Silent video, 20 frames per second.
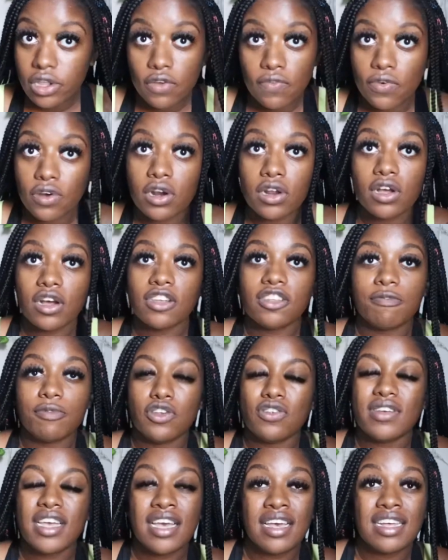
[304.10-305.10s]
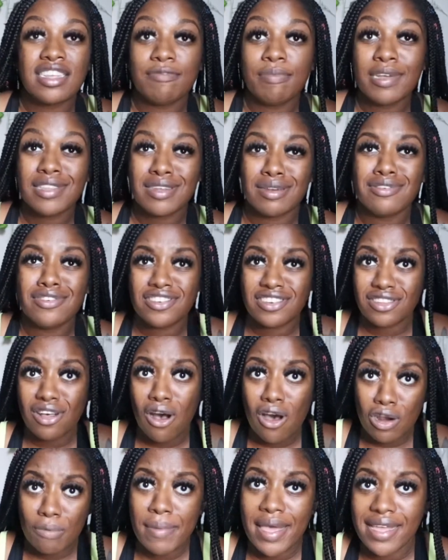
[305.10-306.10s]
look for the customers. You can't expect them to just
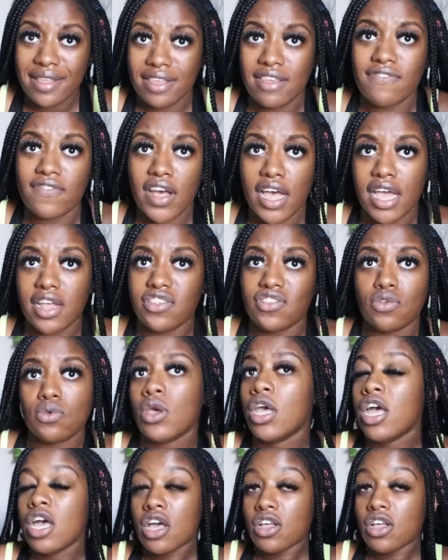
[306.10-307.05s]
automatically find you.